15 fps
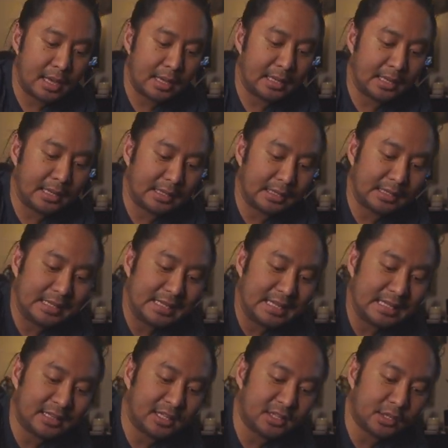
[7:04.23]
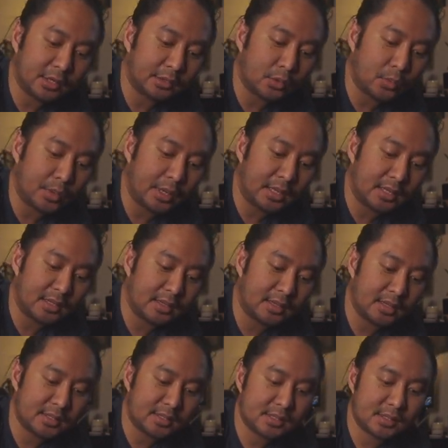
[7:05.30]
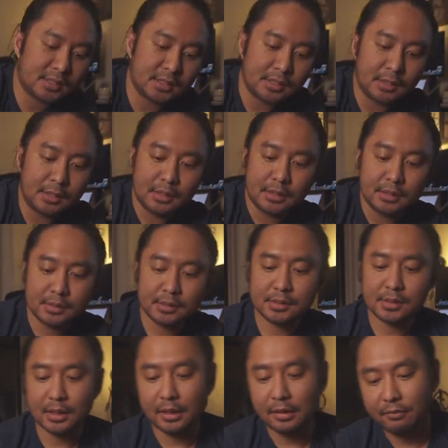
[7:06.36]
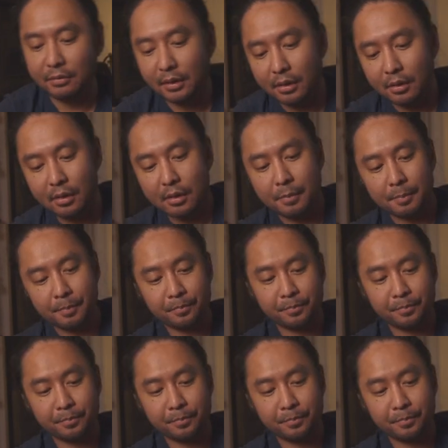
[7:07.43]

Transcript: I like it neatly tucked away in this sleeve here.